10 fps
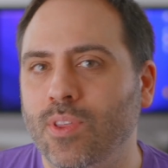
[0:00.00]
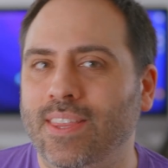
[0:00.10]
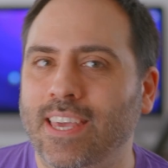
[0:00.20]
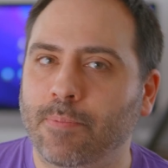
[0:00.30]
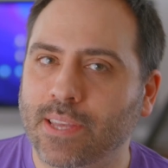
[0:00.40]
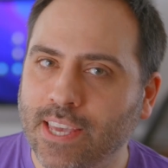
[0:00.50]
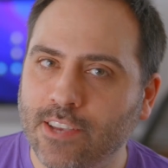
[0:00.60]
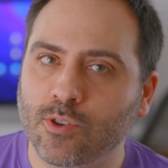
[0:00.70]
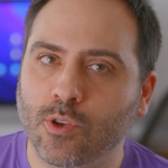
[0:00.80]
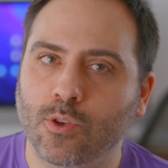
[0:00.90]
that the
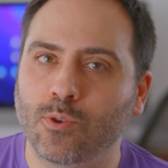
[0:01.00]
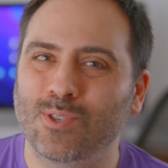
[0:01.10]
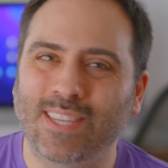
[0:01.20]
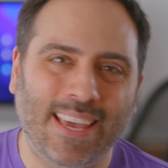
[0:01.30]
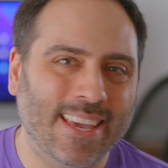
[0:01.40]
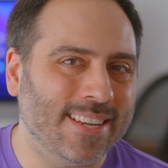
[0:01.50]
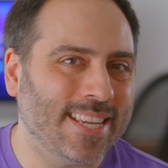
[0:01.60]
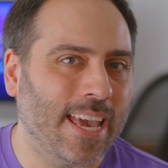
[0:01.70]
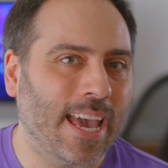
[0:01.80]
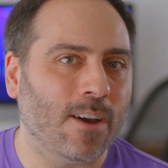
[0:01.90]
application you use day in and day